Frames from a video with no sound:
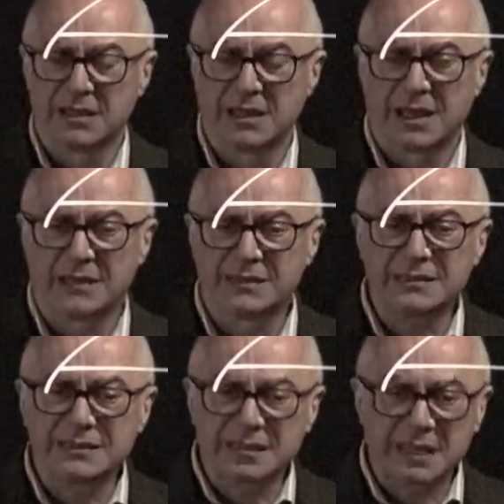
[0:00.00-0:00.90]
And this
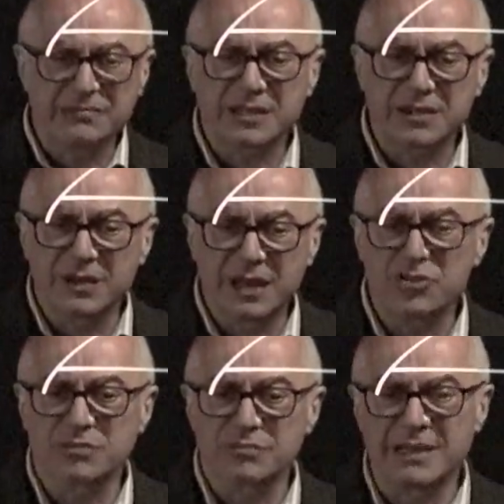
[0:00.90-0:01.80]

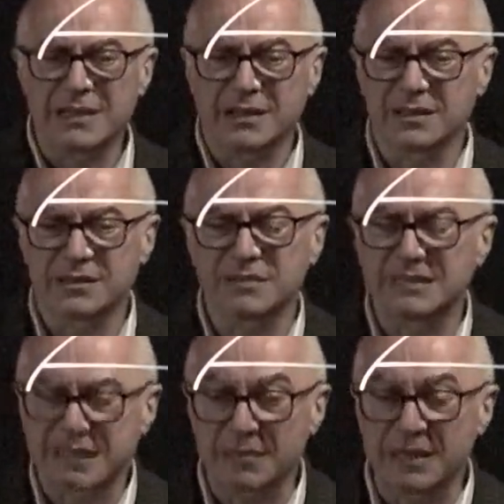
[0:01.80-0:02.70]
self-regulation mechanism is
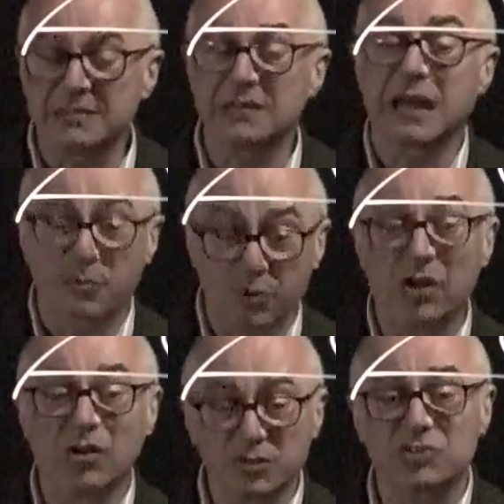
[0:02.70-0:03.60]
amazing, and we
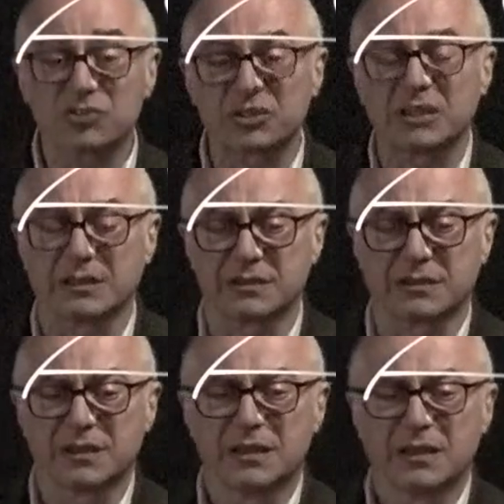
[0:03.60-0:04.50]
also see it
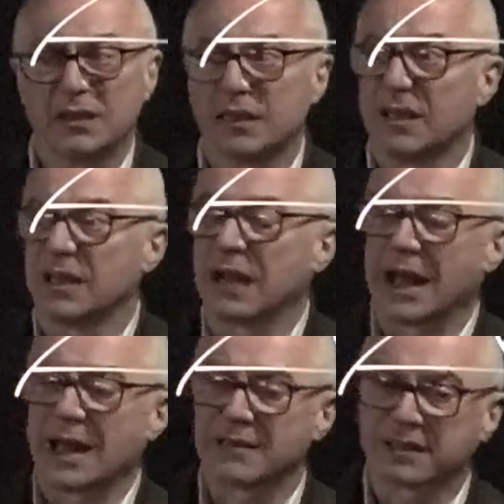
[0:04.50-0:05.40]

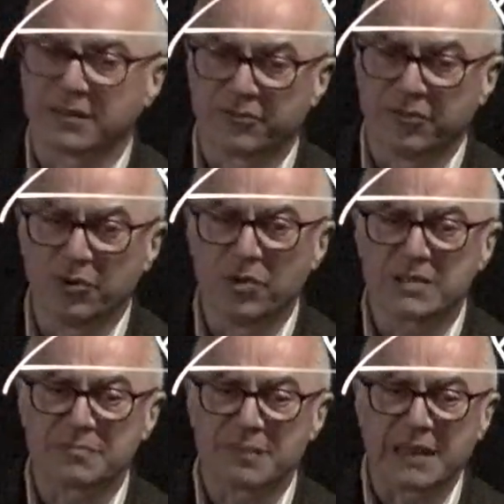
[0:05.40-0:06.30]
as fluids
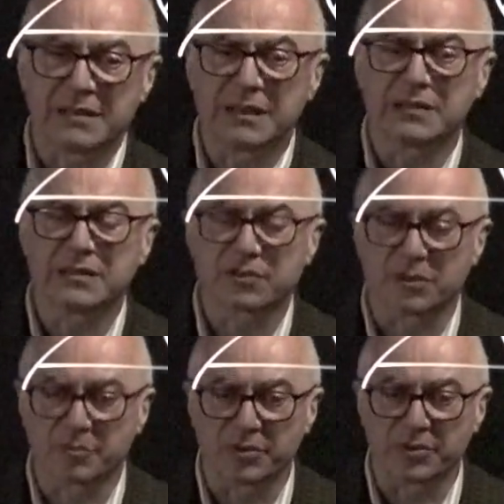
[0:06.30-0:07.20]
migrate through the
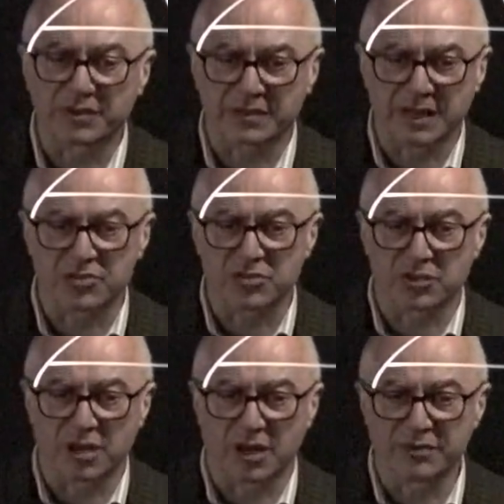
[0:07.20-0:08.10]
porous structure
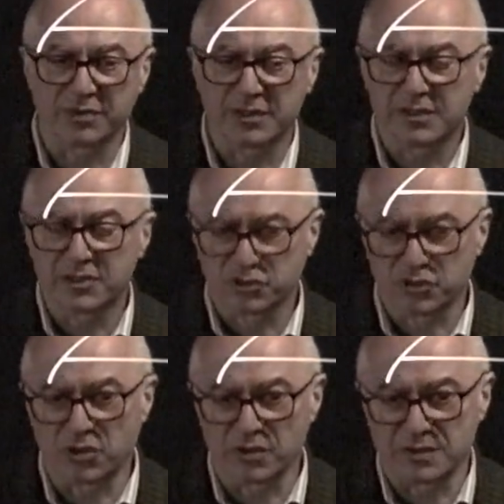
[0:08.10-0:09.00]
of
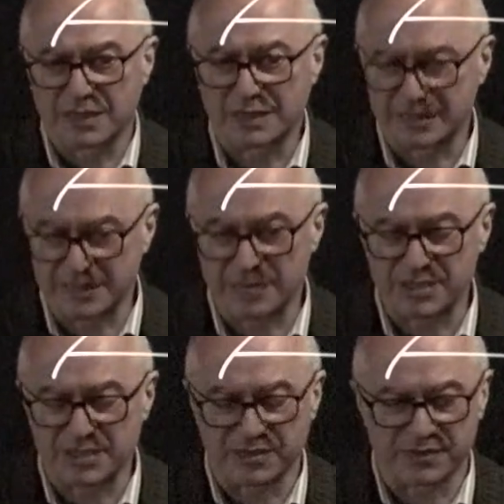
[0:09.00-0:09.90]
soils and the
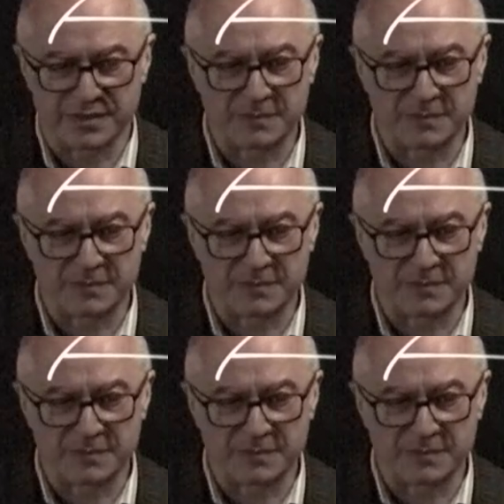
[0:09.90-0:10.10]
subsurface.